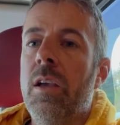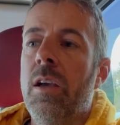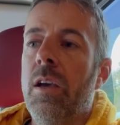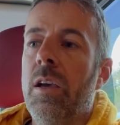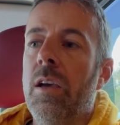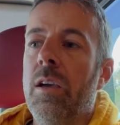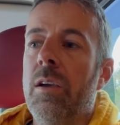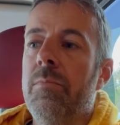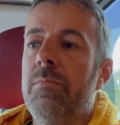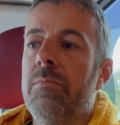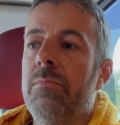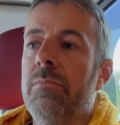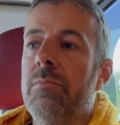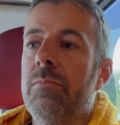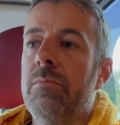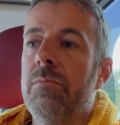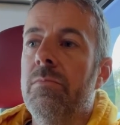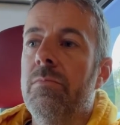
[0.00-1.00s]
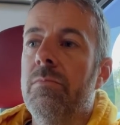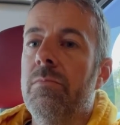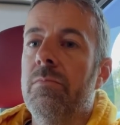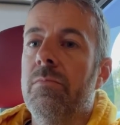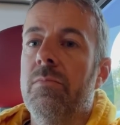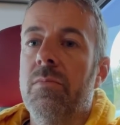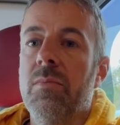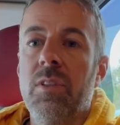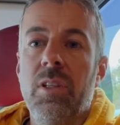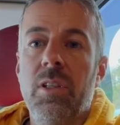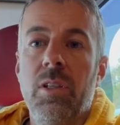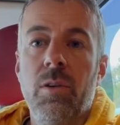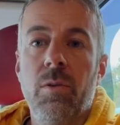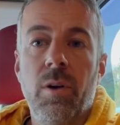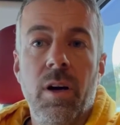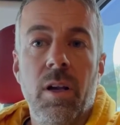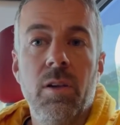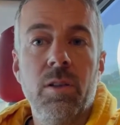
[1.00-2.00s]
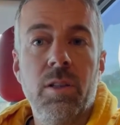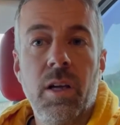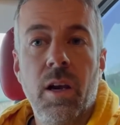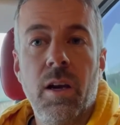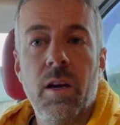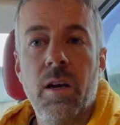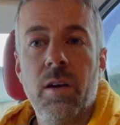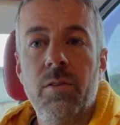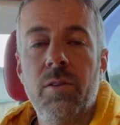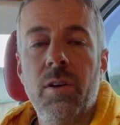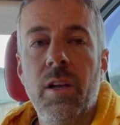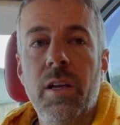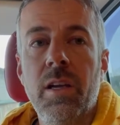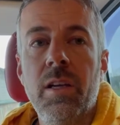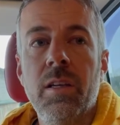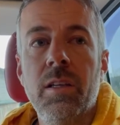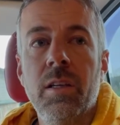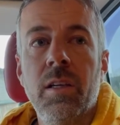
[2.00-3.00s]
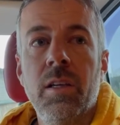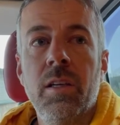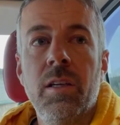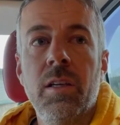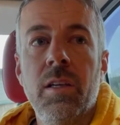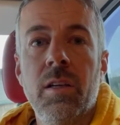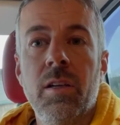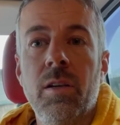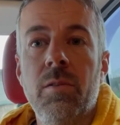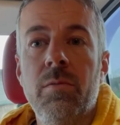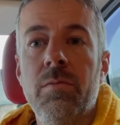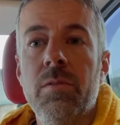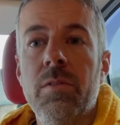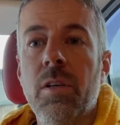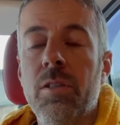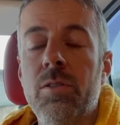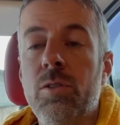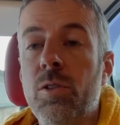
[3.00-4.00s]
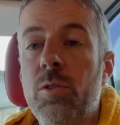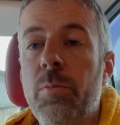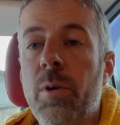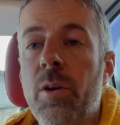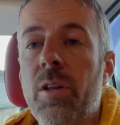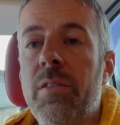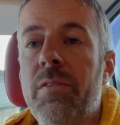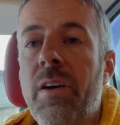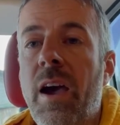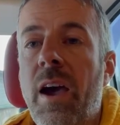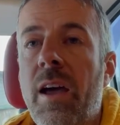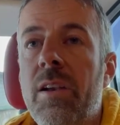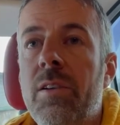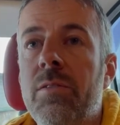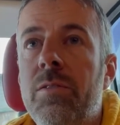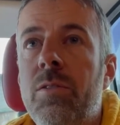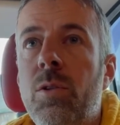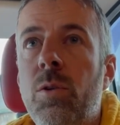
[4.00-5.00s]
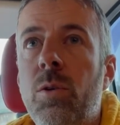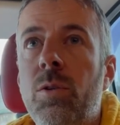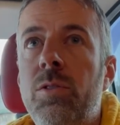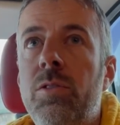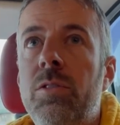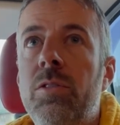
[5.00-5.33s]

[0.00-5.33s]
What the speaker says: You are looking at only, a 2-berth van, of course.